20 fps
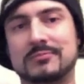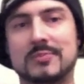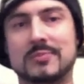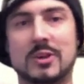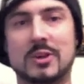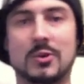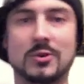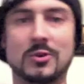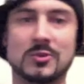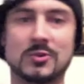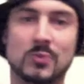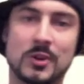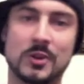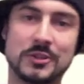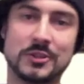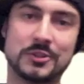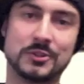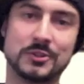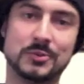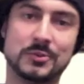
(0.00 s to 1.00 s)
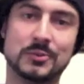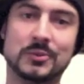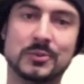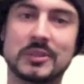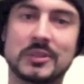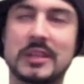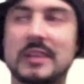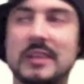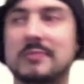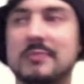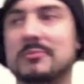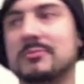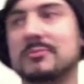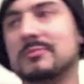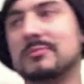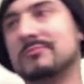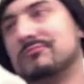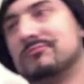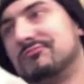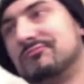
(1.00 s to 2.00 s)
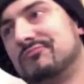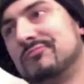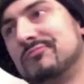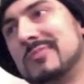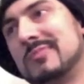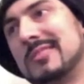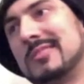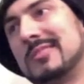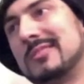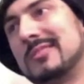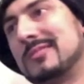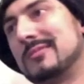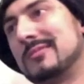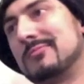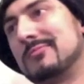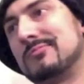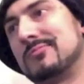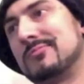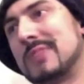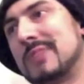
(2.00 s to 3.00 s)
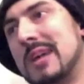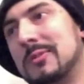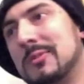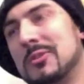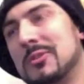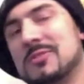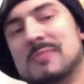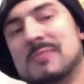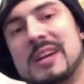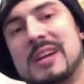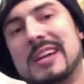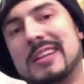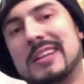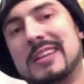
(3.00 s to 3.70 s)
Always want to, and then time goes by,